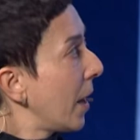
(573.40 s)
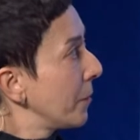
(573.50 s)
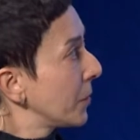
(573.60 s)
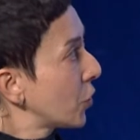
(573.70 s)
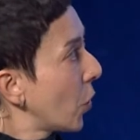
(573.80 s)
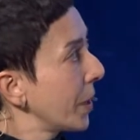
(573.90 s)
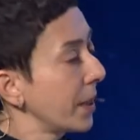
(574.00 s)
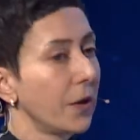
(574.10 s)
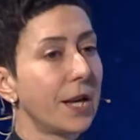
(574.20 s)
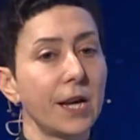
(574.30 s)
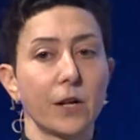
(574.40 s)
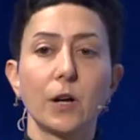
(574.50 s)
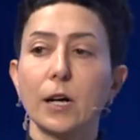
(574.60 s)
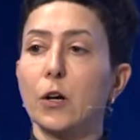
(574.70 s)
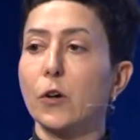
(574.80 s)
showing you here
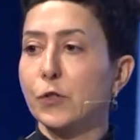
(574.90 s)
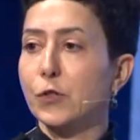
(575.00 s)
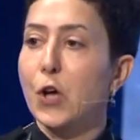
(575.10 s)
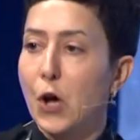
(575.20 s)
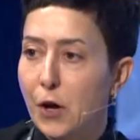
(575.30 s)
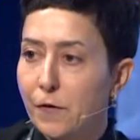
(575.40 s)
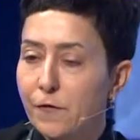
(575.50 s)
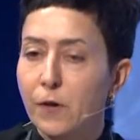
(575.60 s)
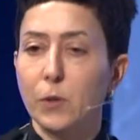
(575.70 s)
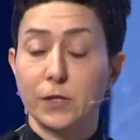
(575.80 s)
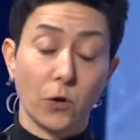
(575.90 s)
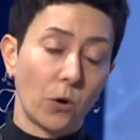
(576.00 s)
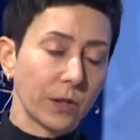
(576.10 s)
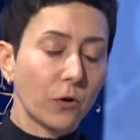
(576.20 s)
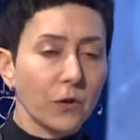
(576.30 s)
a cost curve, what's
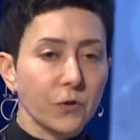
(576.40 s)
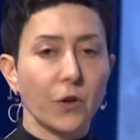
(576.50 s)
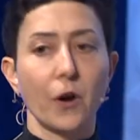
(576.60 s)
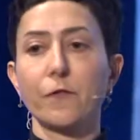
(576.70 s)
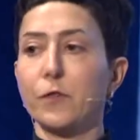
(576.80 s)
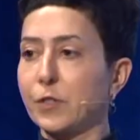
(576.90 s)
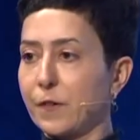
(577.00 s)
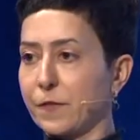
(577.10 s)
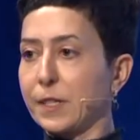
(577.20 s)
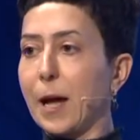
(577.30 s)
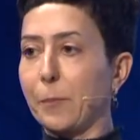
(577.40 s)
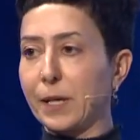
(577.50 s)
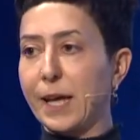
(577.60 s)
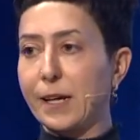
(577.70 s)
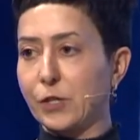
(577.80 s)
called a cost curve for different
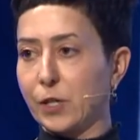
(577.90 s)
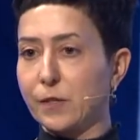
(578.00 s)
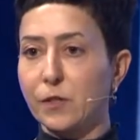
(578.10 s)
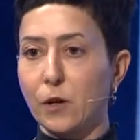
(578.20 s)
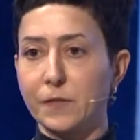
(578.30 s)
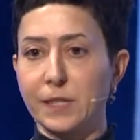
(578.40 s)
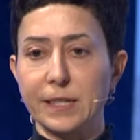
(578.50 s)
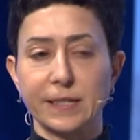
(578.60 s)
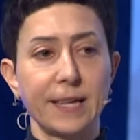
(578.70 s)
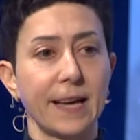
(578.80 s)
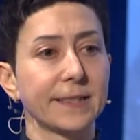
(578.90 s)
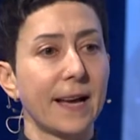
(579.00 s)
applications of CCS.